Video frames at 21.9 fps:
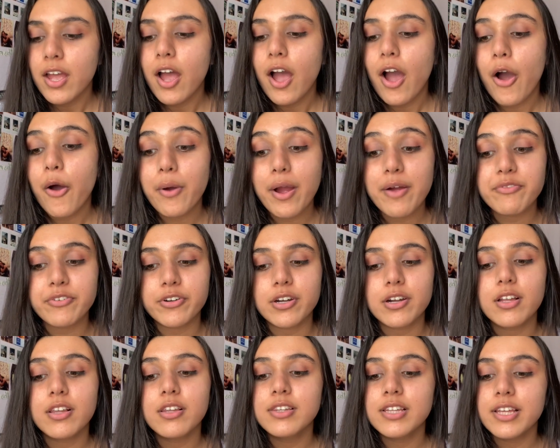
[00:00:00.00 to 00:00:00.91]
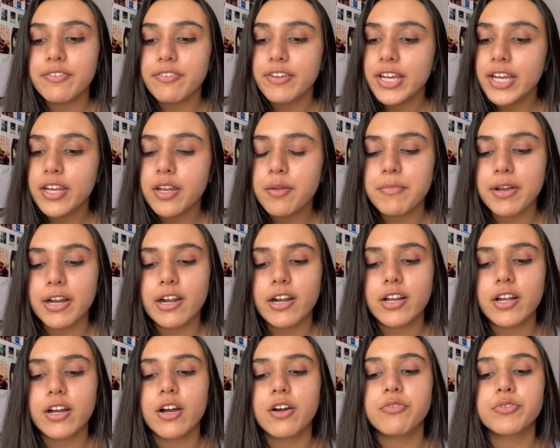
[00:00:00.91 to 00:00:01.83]
However, living in
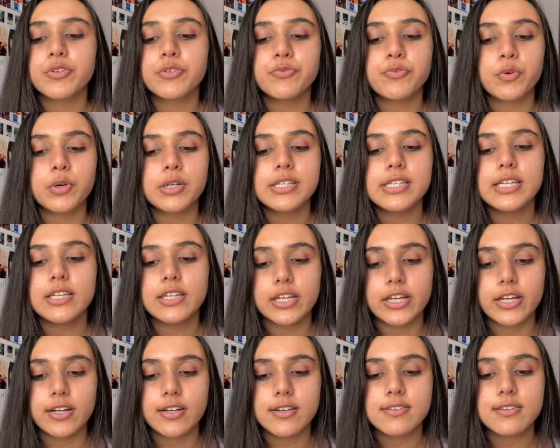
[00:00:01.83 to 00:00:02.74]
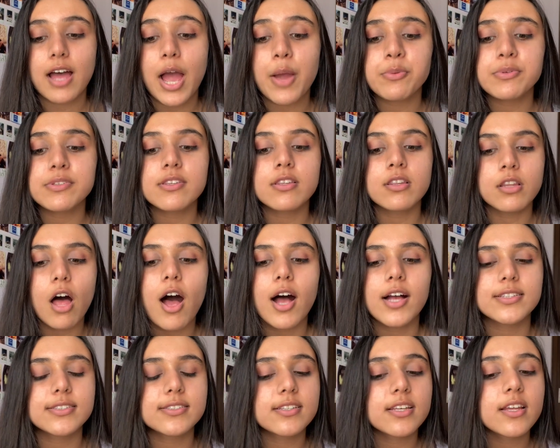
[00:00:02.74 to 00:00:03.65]
America for 14 years, I was
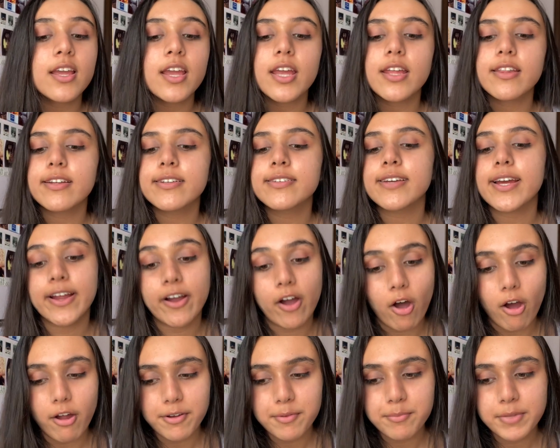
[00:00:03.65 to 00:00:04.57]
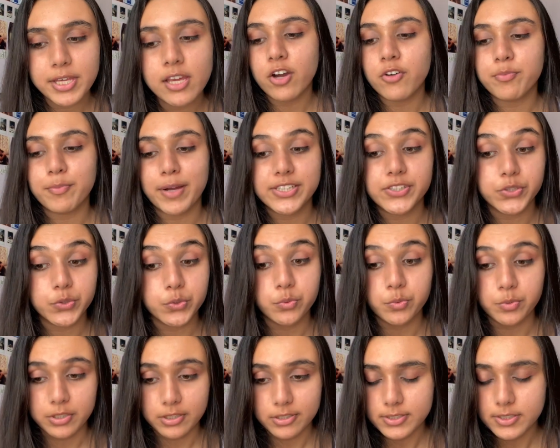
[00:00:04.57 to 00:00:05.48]
lost in the dichotomy of my 2
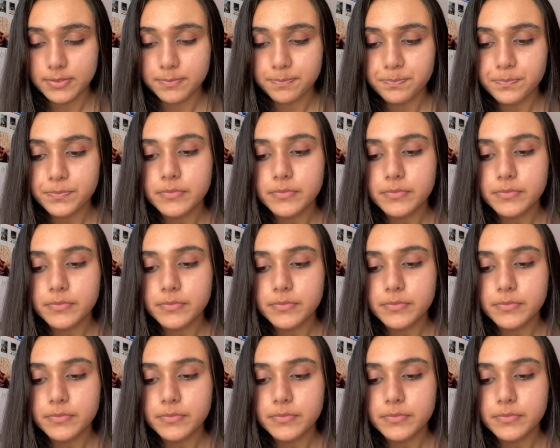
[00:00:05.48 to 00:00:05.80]
worlds.